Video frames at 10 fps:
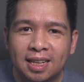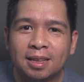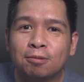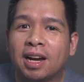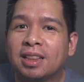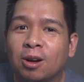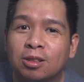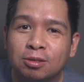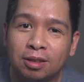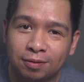get right
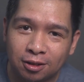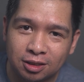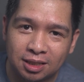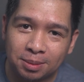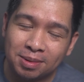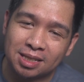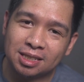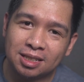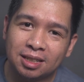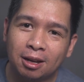onto the first
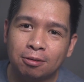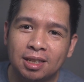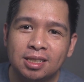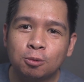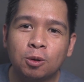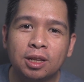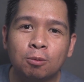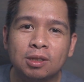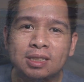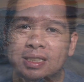image. Now, this one was